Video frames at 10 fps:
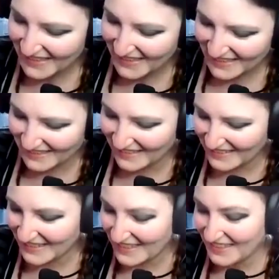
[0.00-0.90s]
So
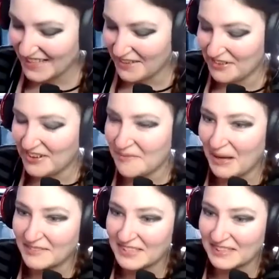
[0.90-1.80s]
you never know.
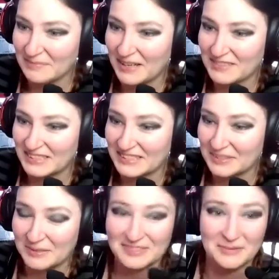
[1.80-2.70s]
Might have seen
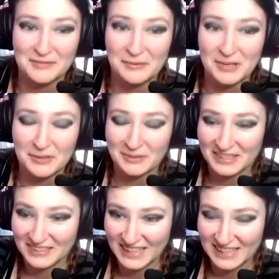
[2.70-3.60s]
some of you when you were
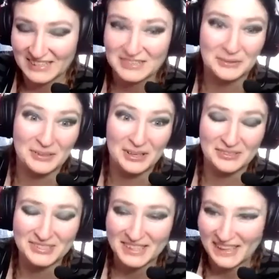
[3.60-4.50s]
little kids. Who knows?